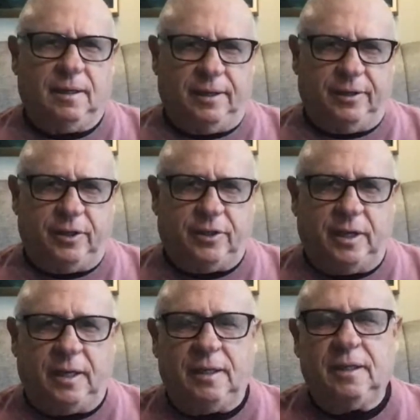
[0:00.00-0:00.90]

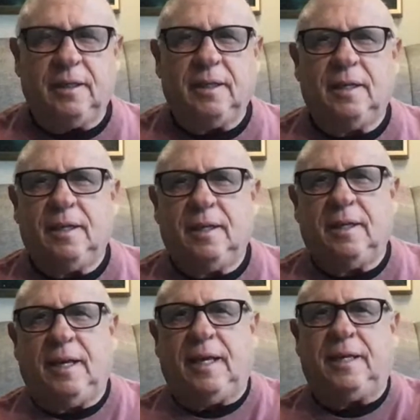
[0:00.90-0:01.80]
Krishna,
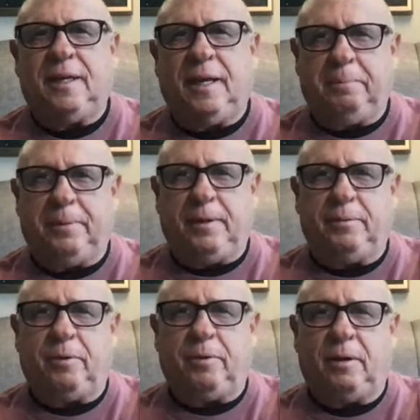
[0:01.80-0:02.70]
and happy
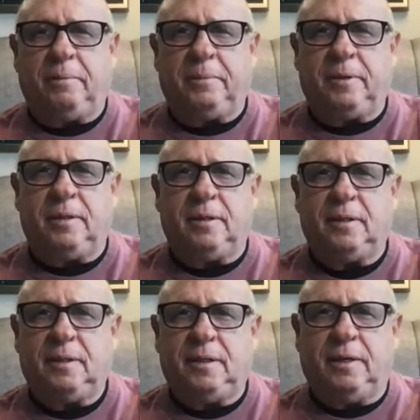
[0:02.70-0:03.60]
Rama
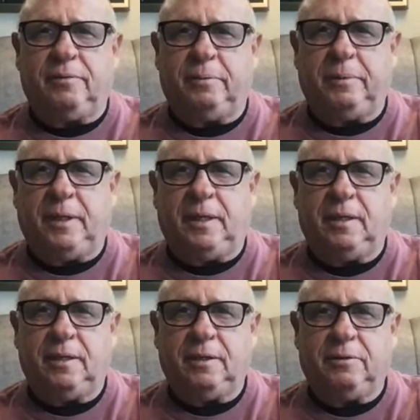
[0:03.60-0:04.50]
Navami
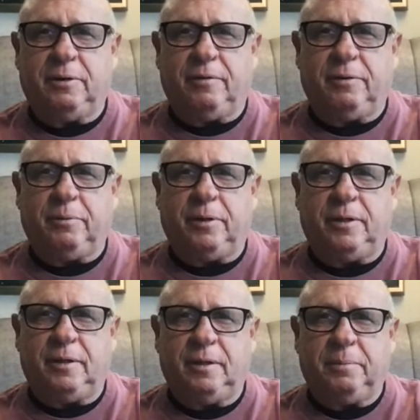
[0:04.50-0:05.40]
to
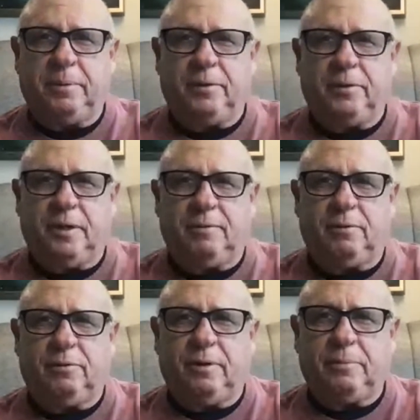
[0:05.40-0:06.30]
everyone, the appearance day of
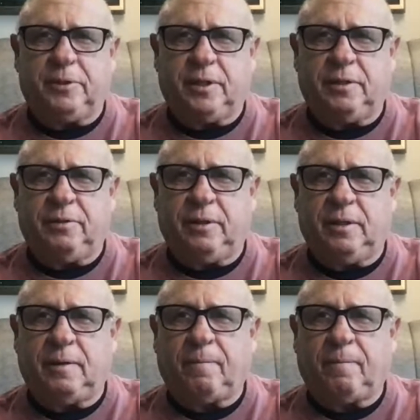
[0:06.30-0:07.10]
Lord Ramchandra.